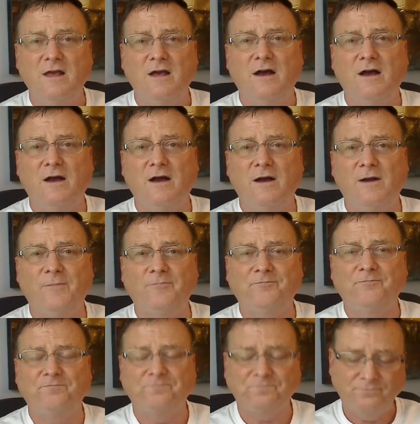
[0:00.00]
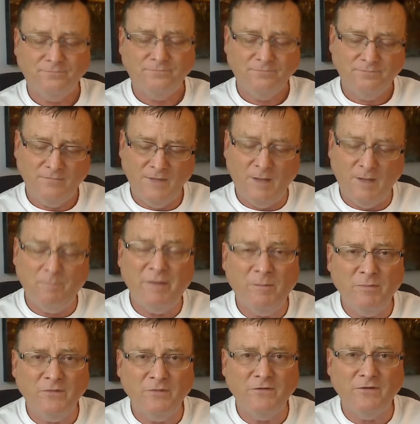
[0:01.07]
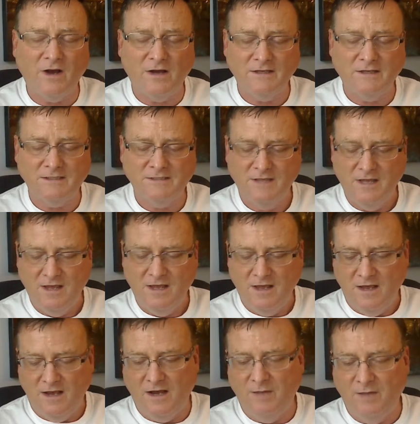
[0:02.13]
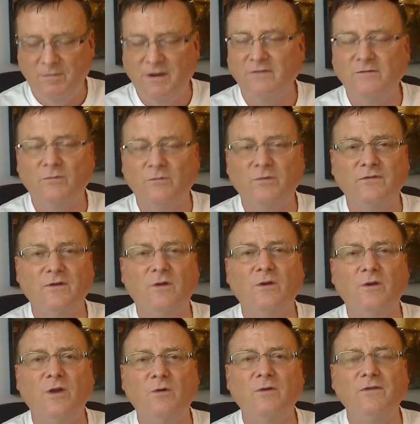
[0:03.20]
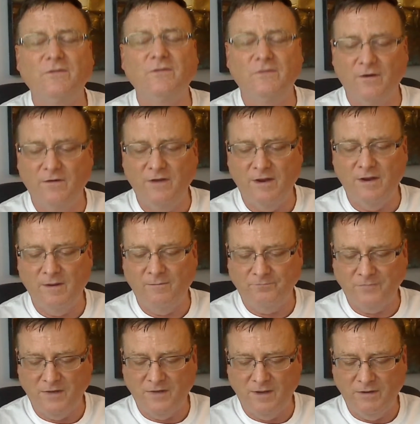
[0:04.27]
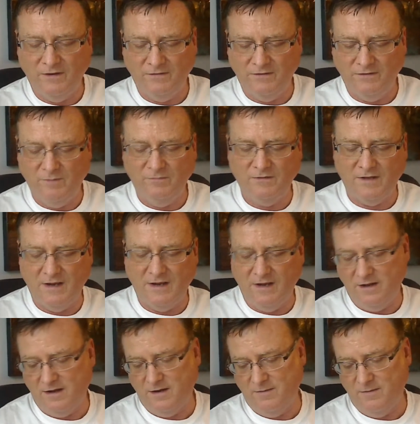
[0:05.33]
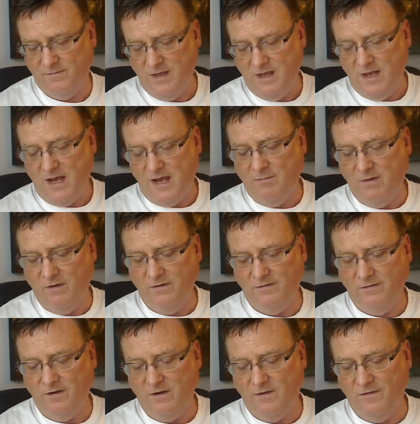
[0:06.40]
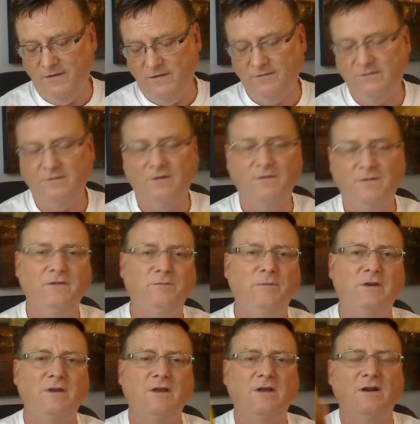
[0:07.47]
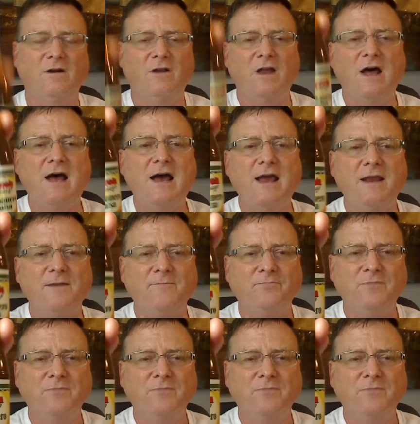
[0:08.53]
pepper sauce because it was so low in sodium. But it seems like I'm noticing on this particular line